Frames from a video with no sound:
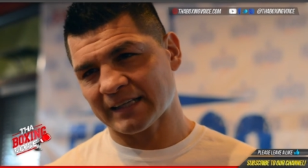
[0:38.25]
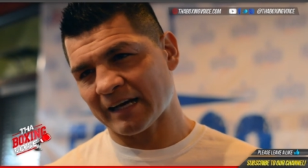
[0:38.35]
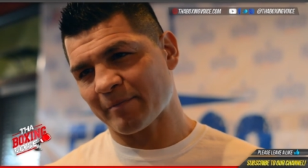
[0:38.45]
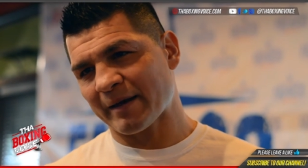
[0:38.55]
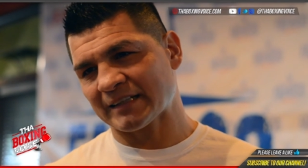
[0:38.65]
The
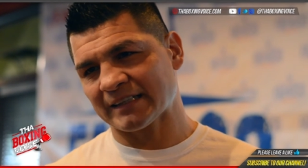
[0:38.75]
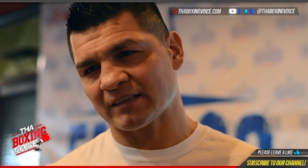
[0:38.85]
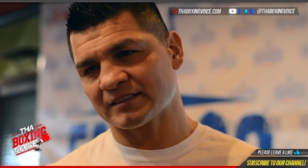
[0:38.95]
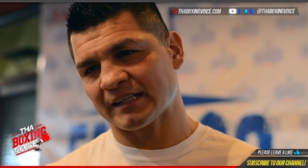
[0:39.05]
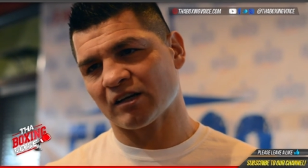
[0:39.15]
guy backed
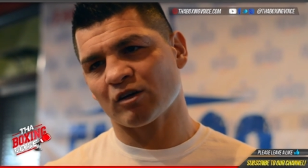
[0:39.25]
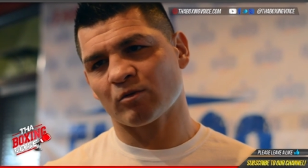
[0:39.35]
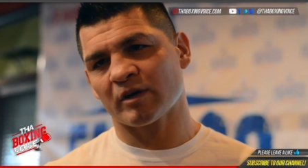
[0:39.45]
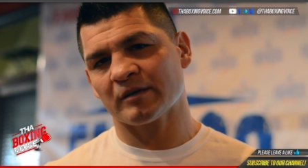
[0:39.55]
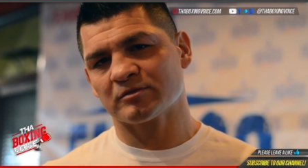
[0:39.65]
out because he had hurt
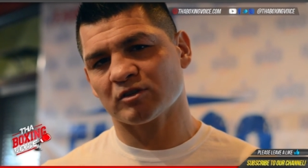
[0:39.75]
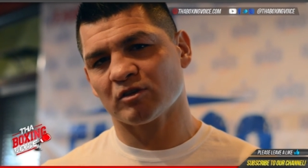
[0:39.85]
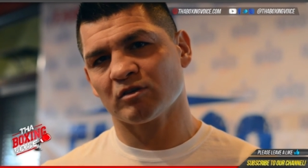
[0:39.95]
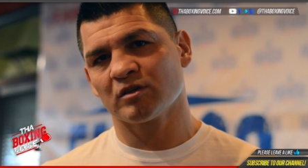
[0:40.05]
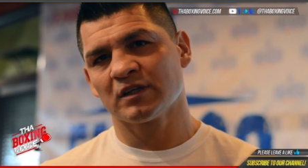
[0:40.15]
ribs.
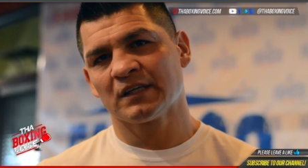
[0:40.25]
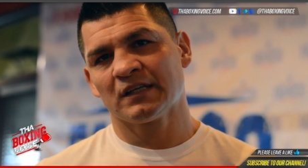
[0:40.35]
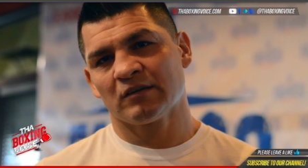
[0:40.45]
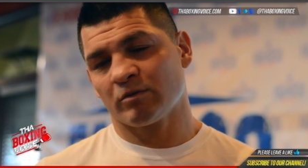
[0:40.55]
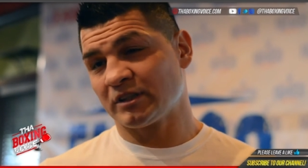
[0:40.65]
So
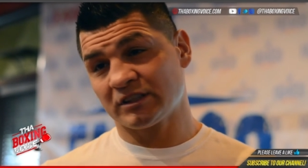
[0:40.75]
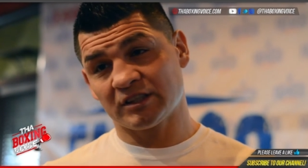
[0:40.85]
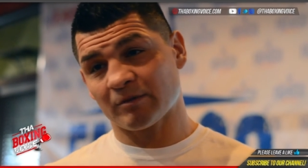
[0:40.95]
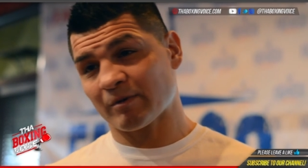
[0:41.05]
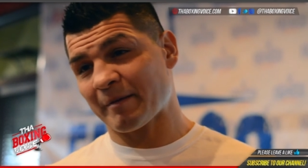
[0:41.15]
we just
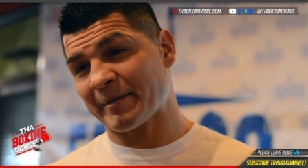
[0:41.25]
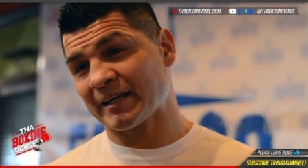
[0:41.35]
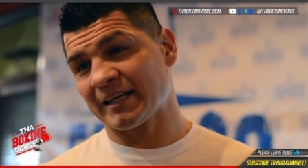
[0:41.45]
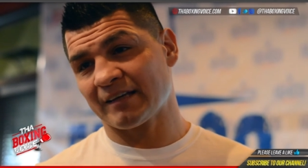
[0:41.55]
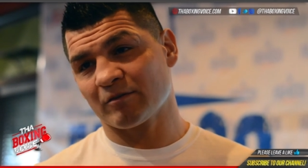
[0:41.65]
jumped right
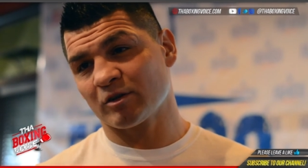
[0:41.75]
back in.